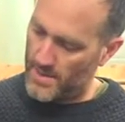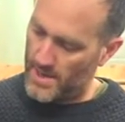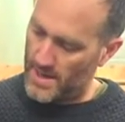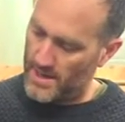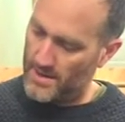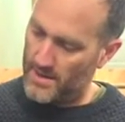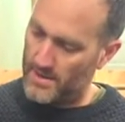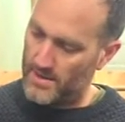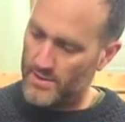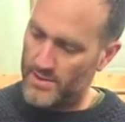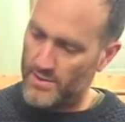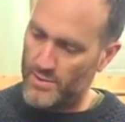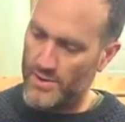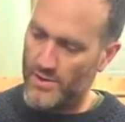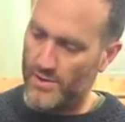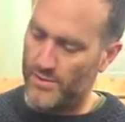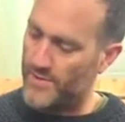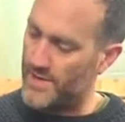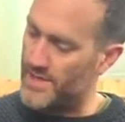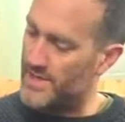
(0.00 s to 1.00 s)
and then to a
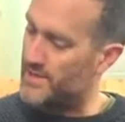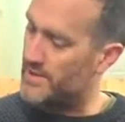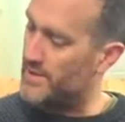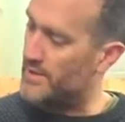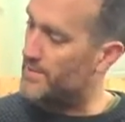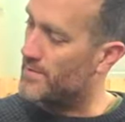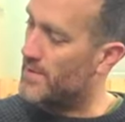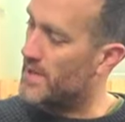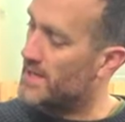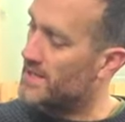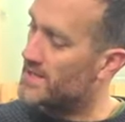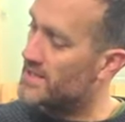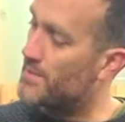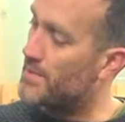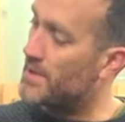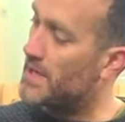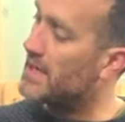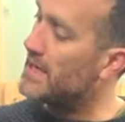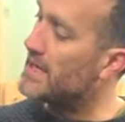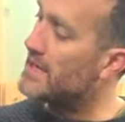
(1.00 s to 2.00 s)
3.2.
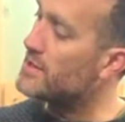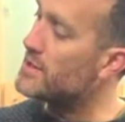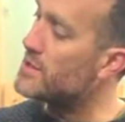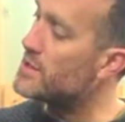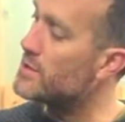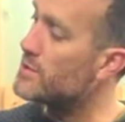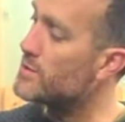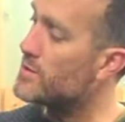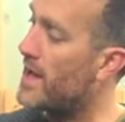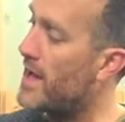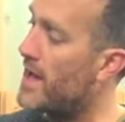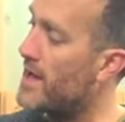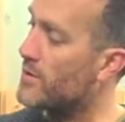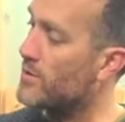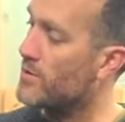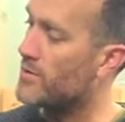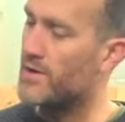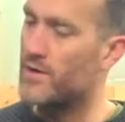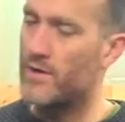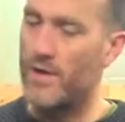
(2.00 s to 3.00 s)
Typically in the UK
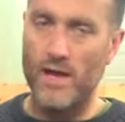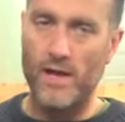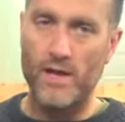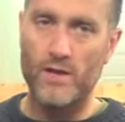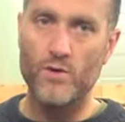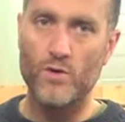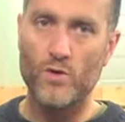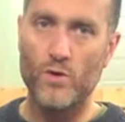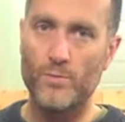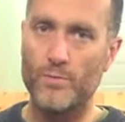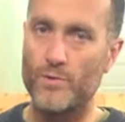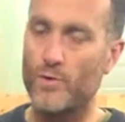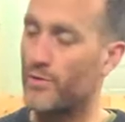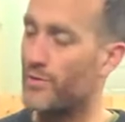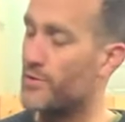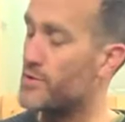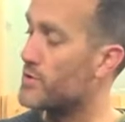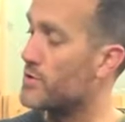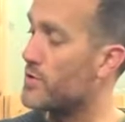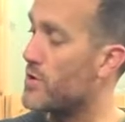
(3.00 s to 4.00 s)
or in Europe,
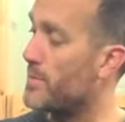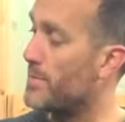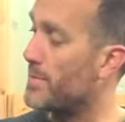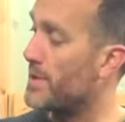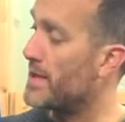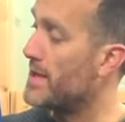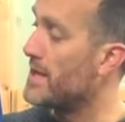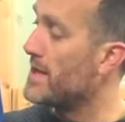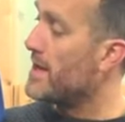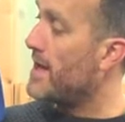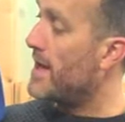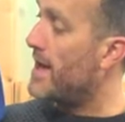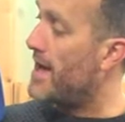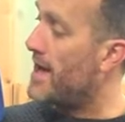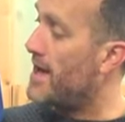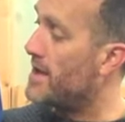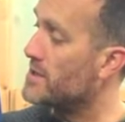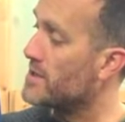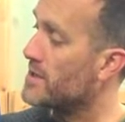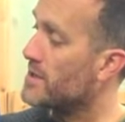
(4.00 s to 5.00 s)
Northern Europe,
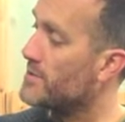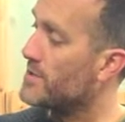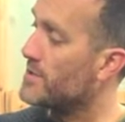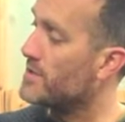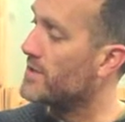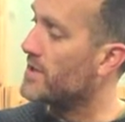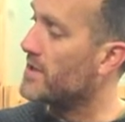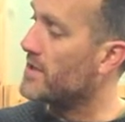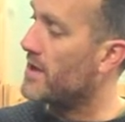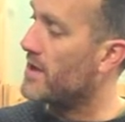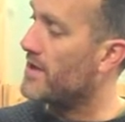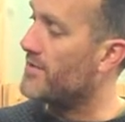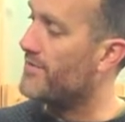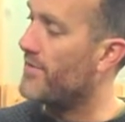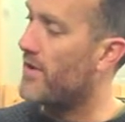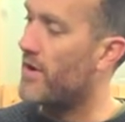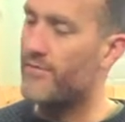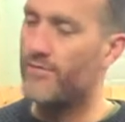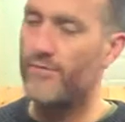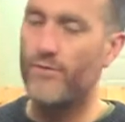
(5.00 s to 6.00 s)
you're going to be looking at a
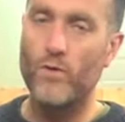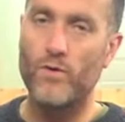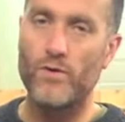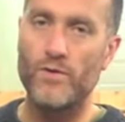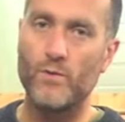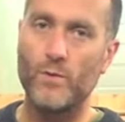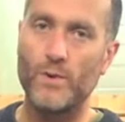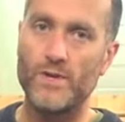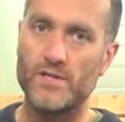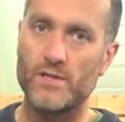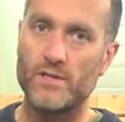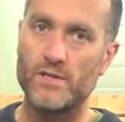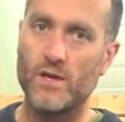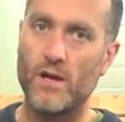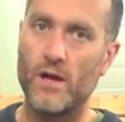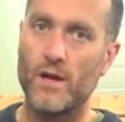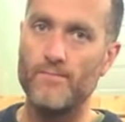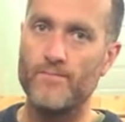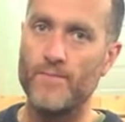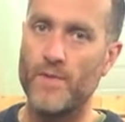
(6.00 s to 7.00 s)
5.4 in the winter
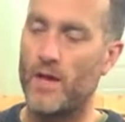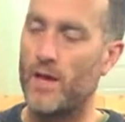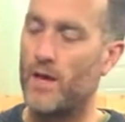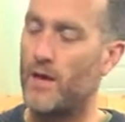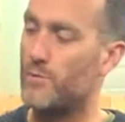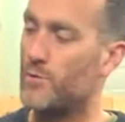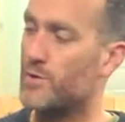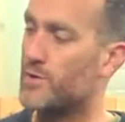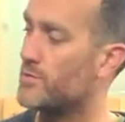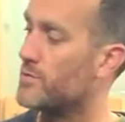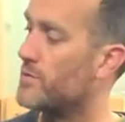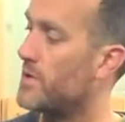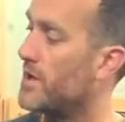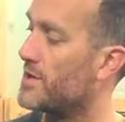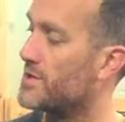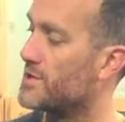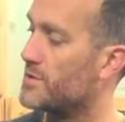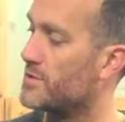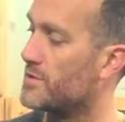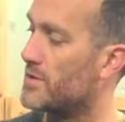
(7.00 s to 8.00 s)
time, which will
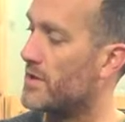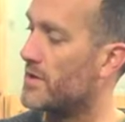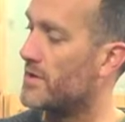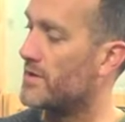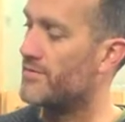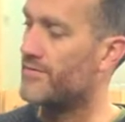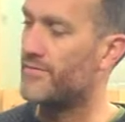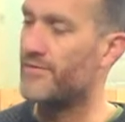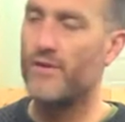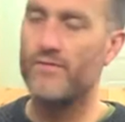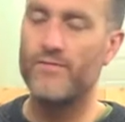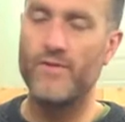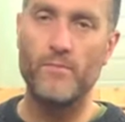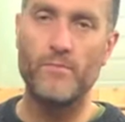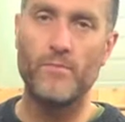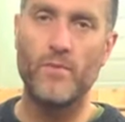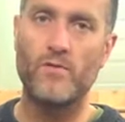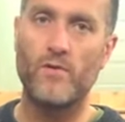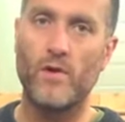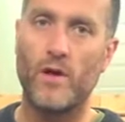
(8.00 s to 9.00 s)
last you kind of
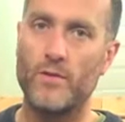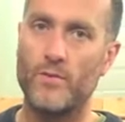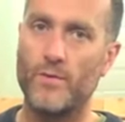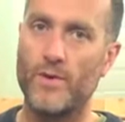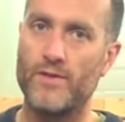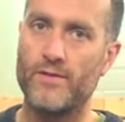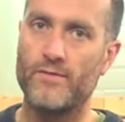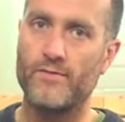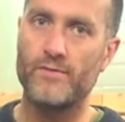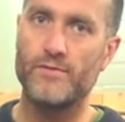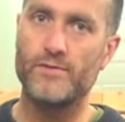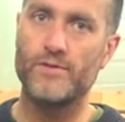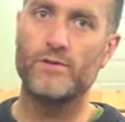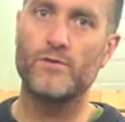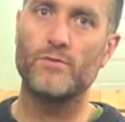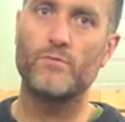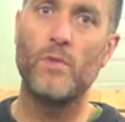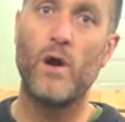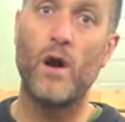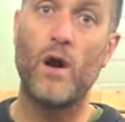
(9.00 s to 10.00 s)
November right the way through
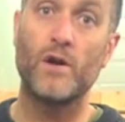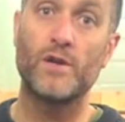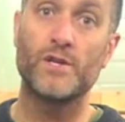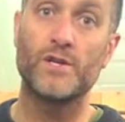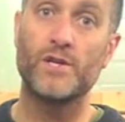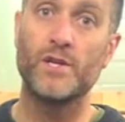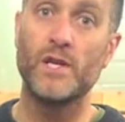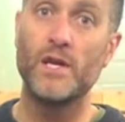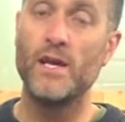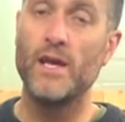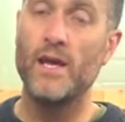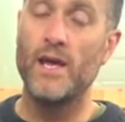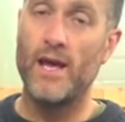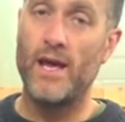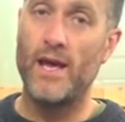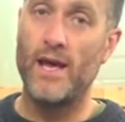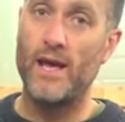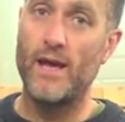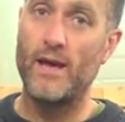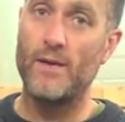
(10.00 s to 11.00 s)
till March,
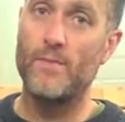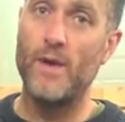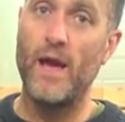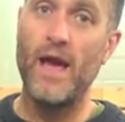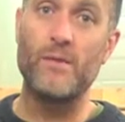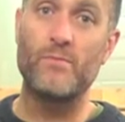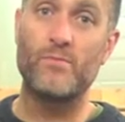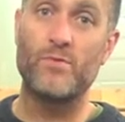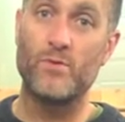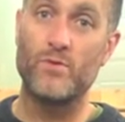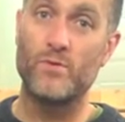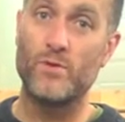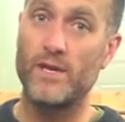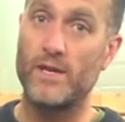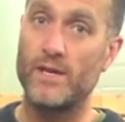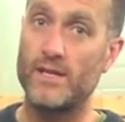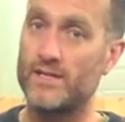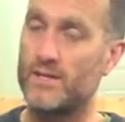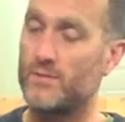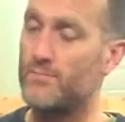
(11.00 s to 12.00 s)
April
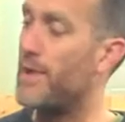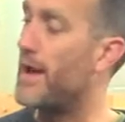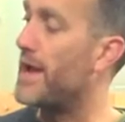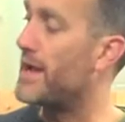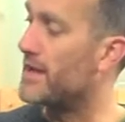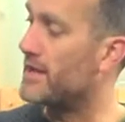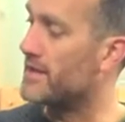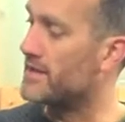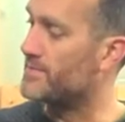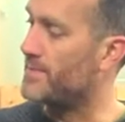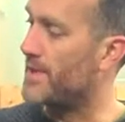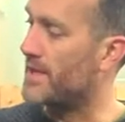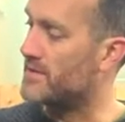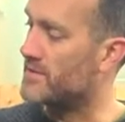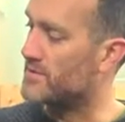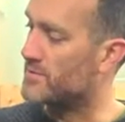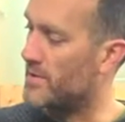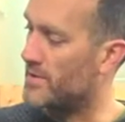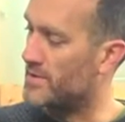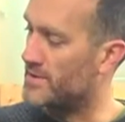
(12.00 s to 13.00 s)
and into May I expect
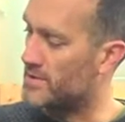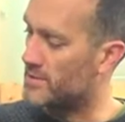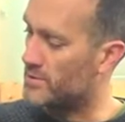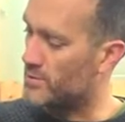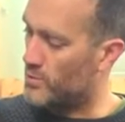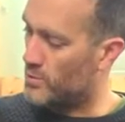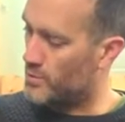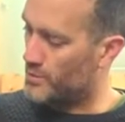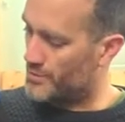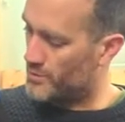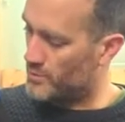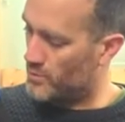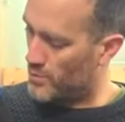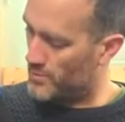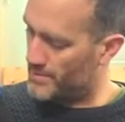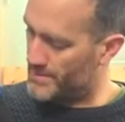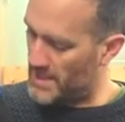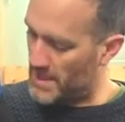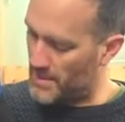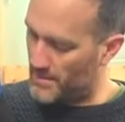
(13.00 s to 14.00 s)
as well, until the water
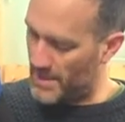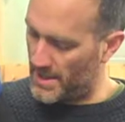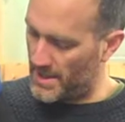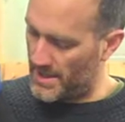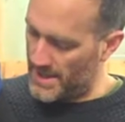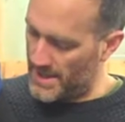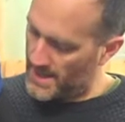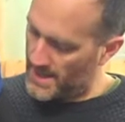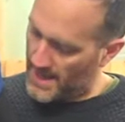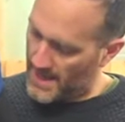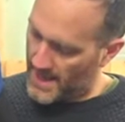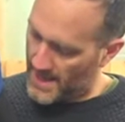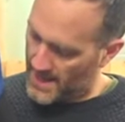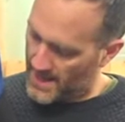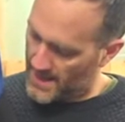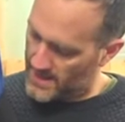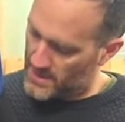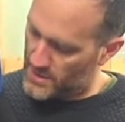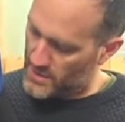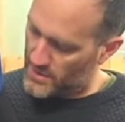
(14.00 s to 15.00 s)
warms up.
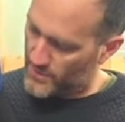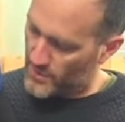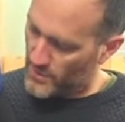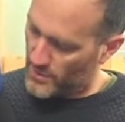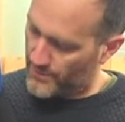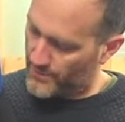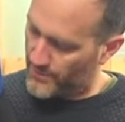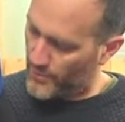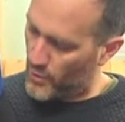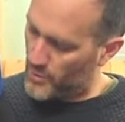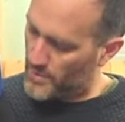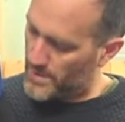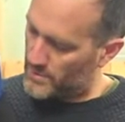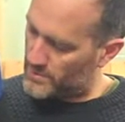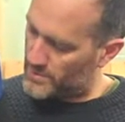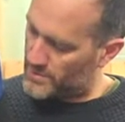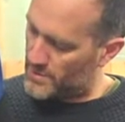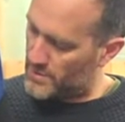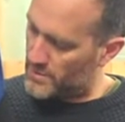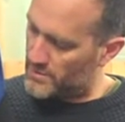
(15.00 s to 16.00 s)
And then you've got a
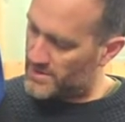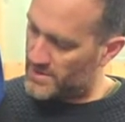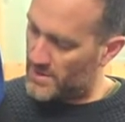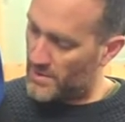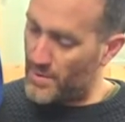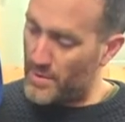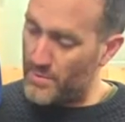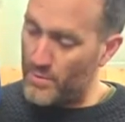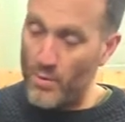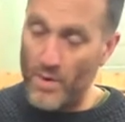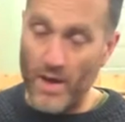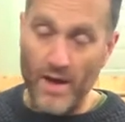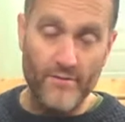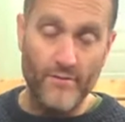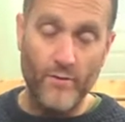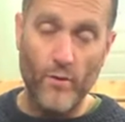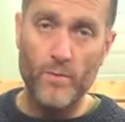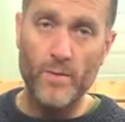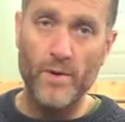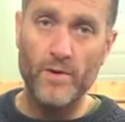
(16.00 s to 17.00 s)
4mm suit. Some people wear
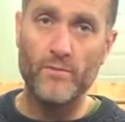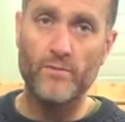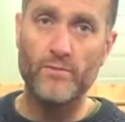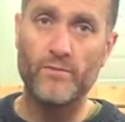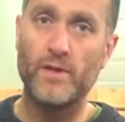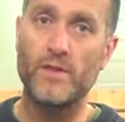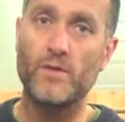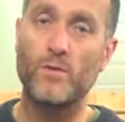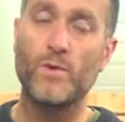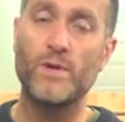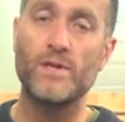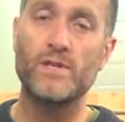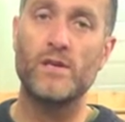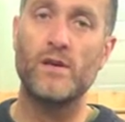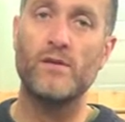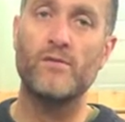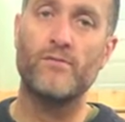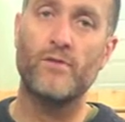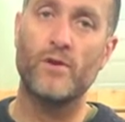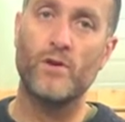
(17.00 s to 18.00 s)
4mm in the winter
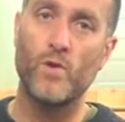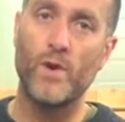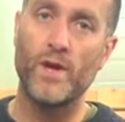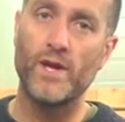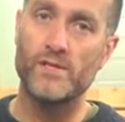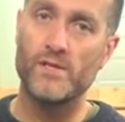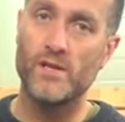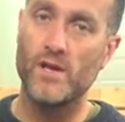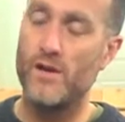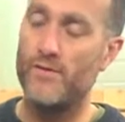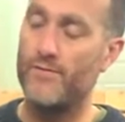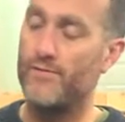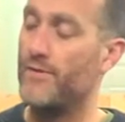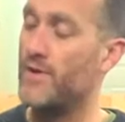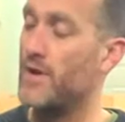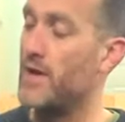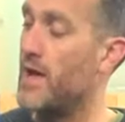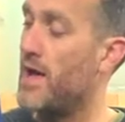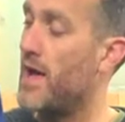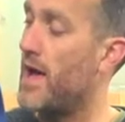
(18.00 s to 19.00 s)
for a quick
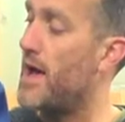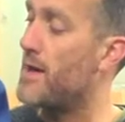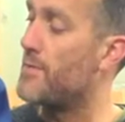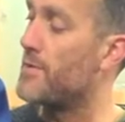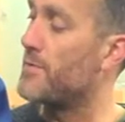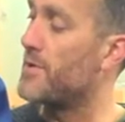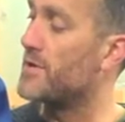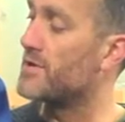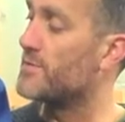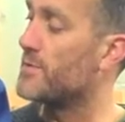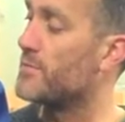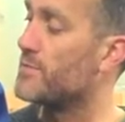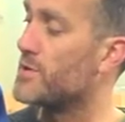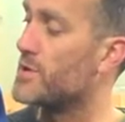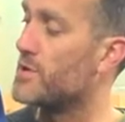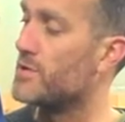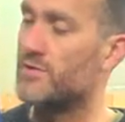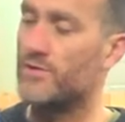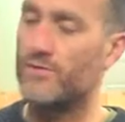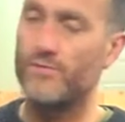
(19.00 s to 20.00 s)
surf, but most people
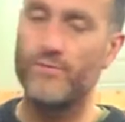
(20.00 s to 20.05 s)
use the